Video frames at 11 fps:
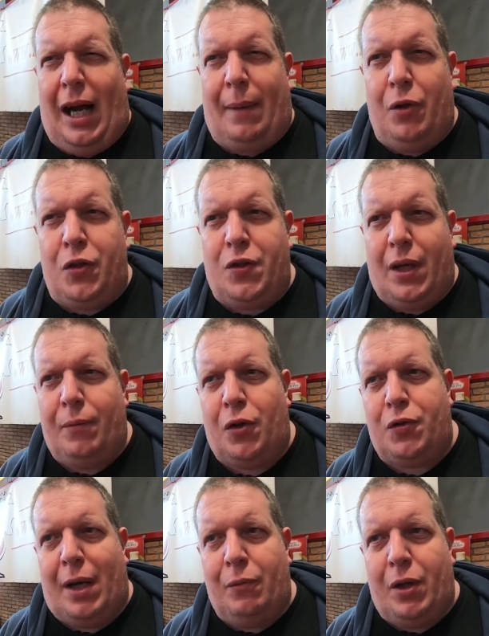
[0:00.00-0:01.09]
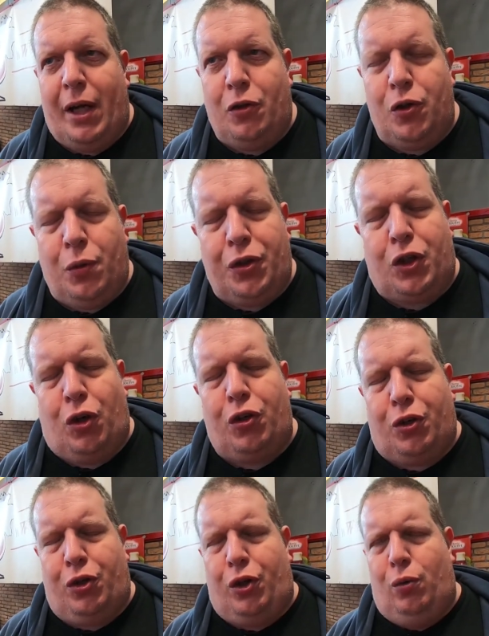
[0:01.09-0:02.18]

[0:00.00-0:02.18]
I'm not, I'm not, I'm, I do not want to conquer